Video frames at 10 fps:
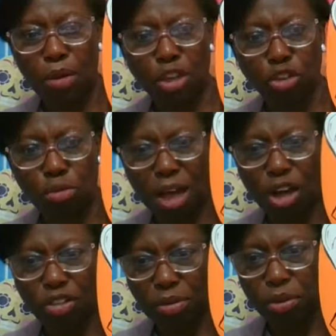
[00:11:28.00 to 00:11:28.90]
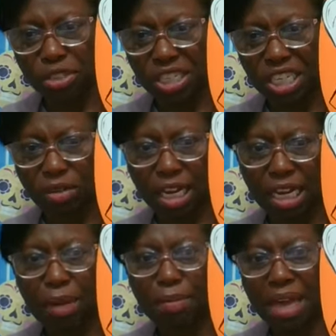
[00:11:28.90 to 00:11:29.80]
and we're going to do mouth and do teeth, okay?
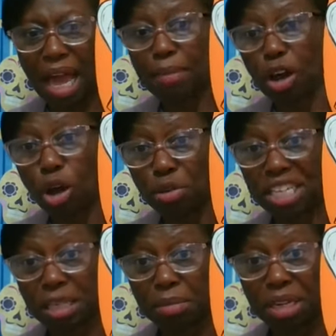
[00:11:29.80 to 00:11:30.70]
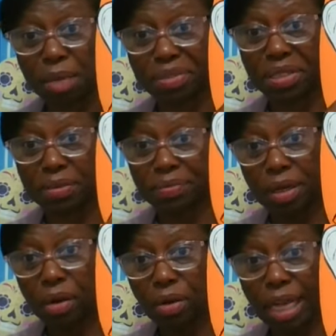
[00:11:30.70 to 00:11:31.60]
And I'm going to call these some lips.
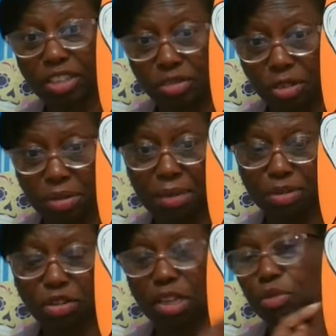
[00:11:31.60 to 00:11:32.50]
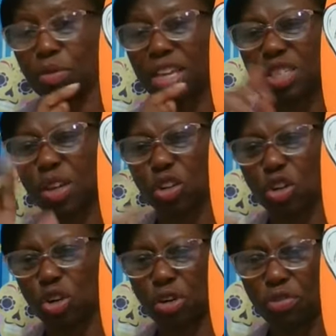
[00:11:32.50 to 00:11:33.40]
Okay, some lips. Okay, Maria, so we can
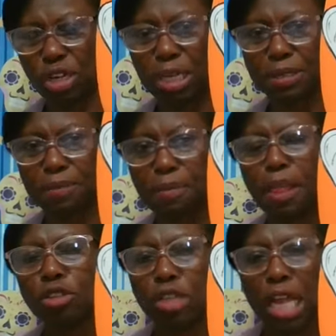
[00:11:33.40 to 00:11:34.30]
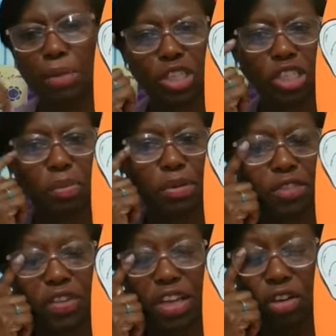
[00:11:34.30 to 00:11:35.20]
learn a word for lips. So now I want you to put
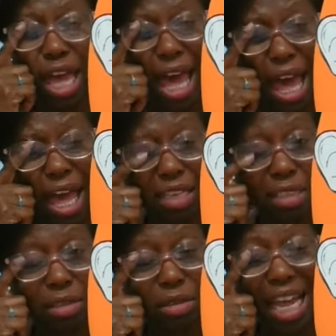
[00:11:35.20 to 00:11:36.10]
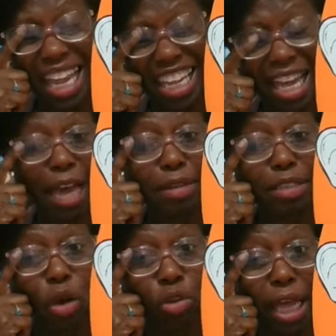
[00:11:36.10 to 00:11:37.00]
your finger on your eyes. Not in your eye, it's
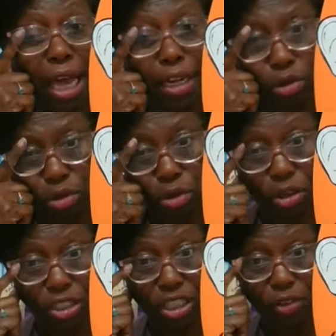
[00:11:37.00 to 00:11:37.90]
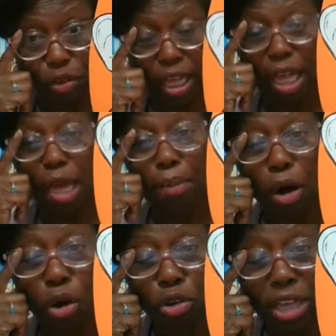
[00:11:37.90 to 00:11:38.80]
on your eye. Don't hurt yourself, okay?
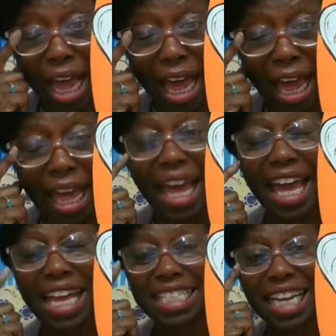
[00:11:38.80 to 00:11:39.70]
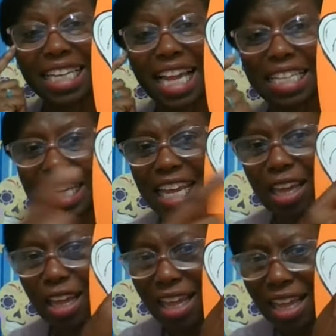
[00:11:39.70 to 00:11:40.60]
On your eye and say, Classe,
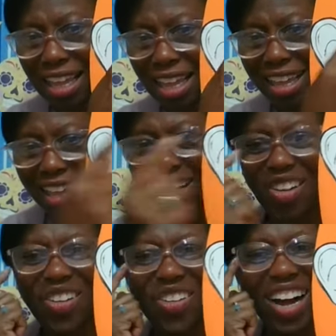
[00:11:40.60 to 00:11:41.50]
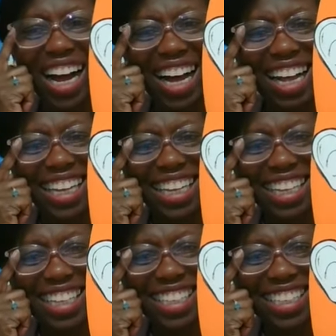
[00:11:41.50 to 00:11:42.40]
oha,
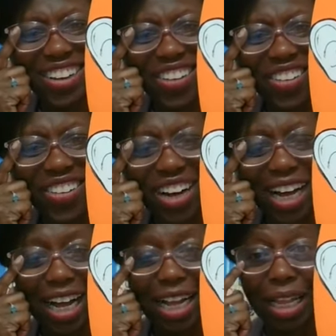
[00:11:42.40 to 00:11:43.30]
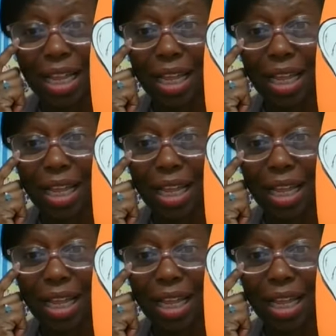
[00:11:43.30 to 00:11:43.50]
oha,